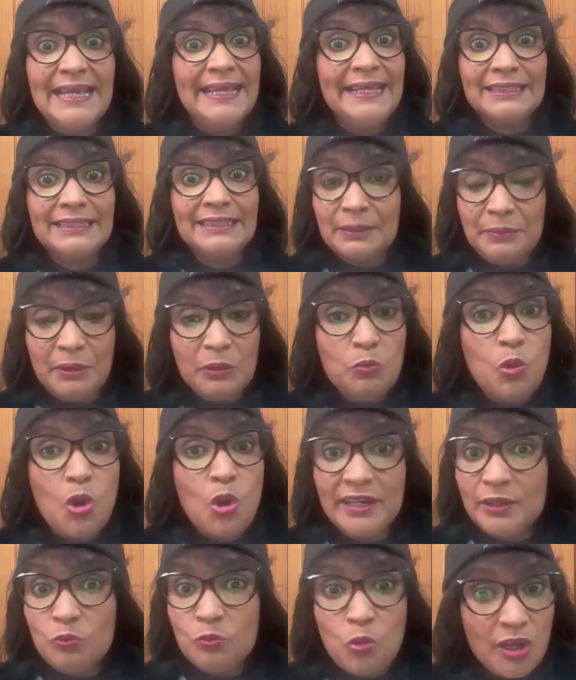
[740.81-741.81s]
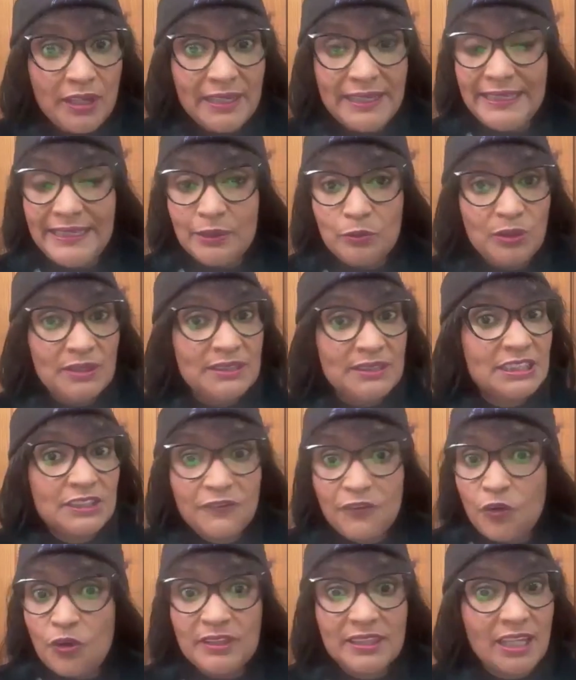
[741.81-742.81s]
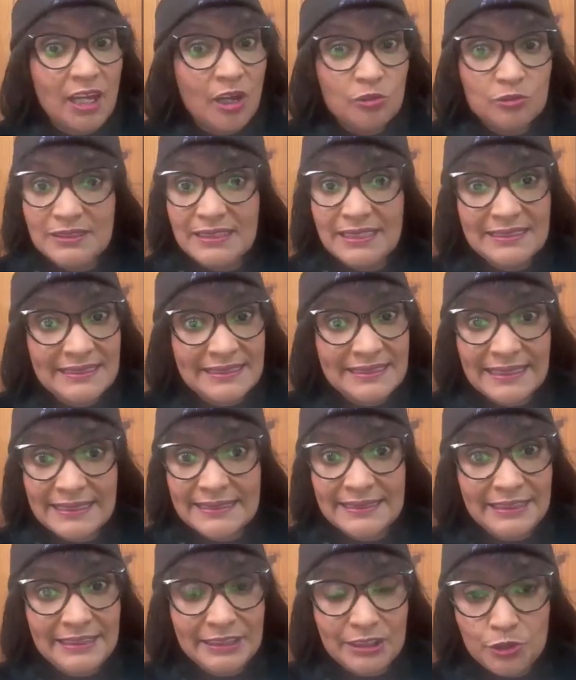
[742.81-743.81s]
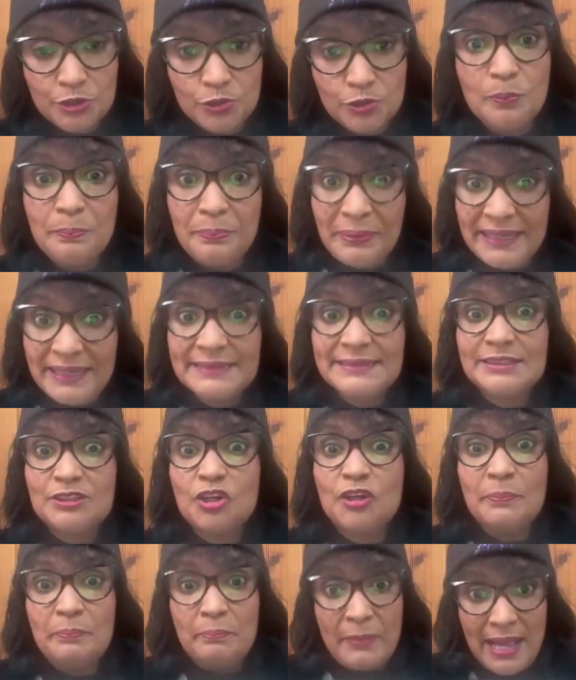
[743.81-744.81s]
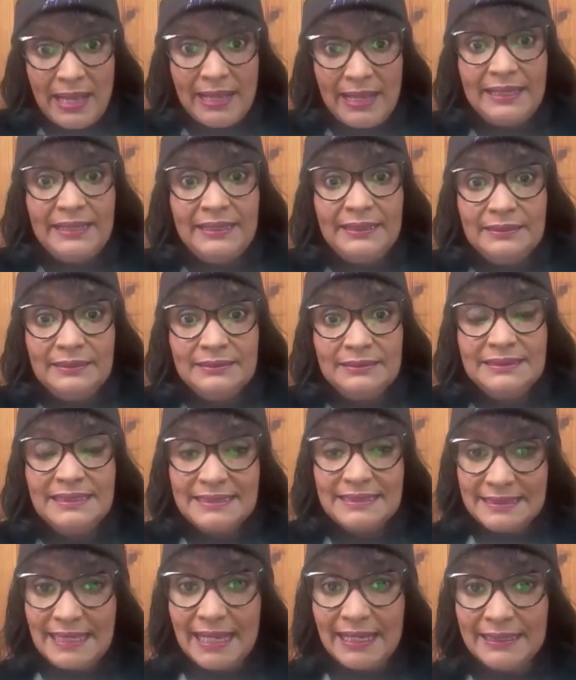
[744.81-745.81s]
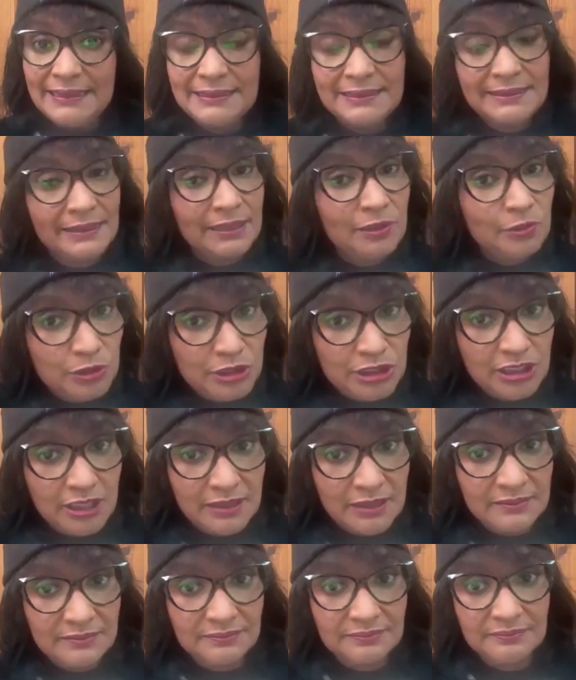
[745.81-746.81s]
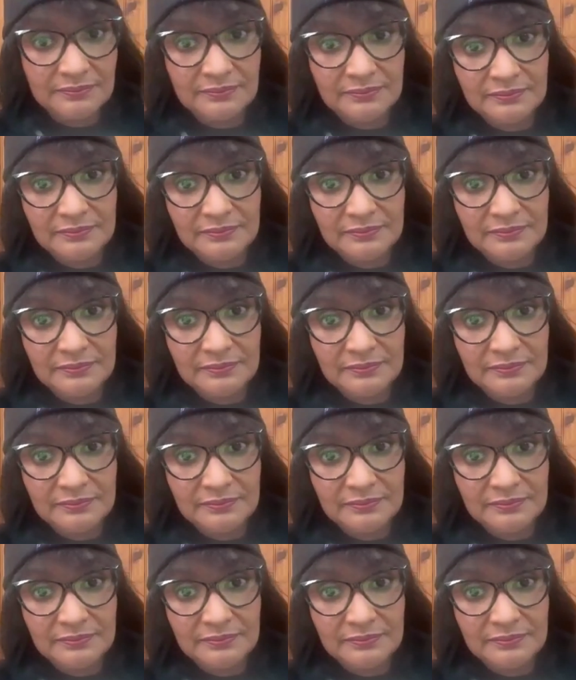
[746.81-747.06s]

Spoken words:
It could be 1 and 1 equals 4,062 based on my design solution.